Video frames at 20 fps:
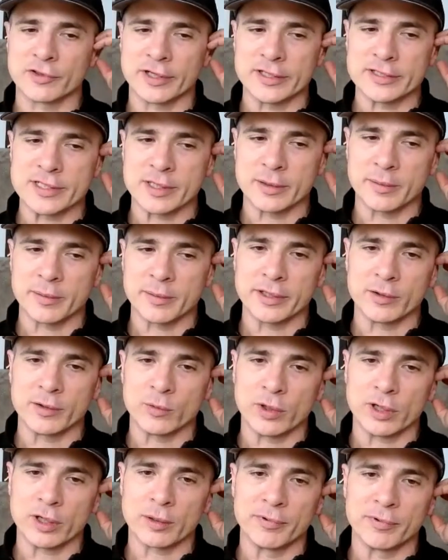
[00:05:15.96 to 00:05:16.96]
So can you tell
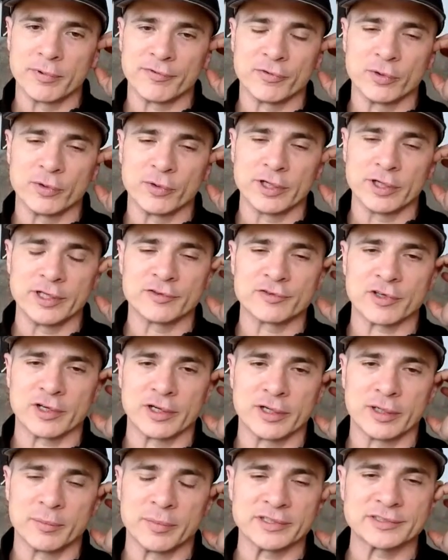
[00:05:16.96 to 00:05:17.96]
me about your work before
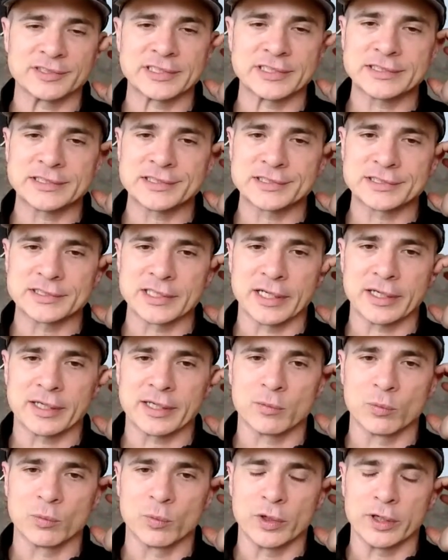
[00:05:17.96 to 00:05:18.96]
you started the
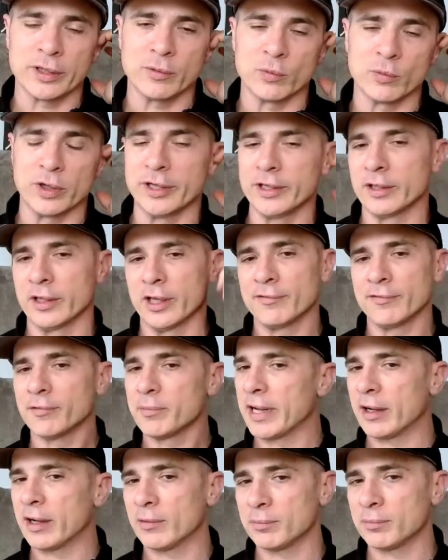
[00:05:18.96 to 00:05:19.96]
business? Like, what do
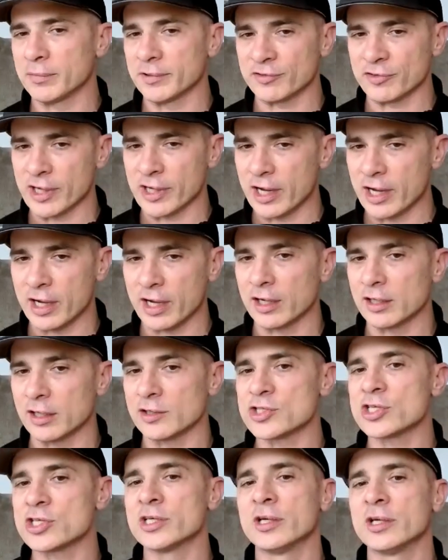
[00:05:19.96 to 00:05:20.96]
you love about
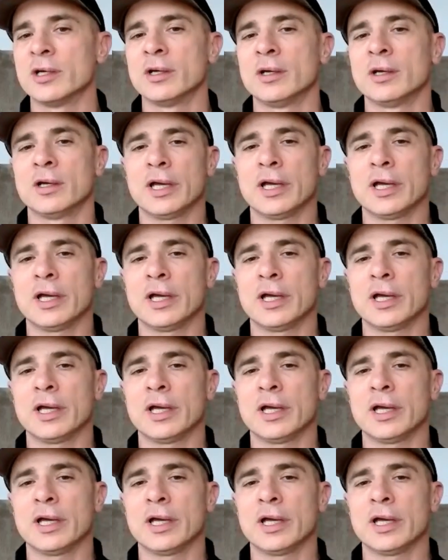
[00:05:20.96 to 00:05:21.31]
massage?